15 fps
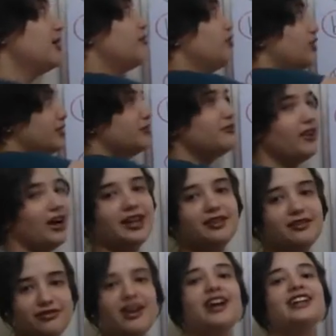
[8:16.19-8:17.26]
Well, the final
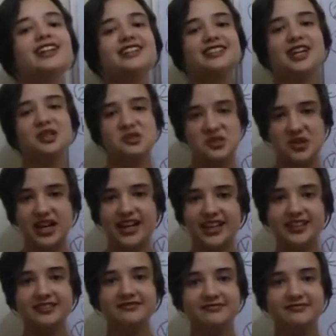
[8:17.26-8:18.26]
sound, okay?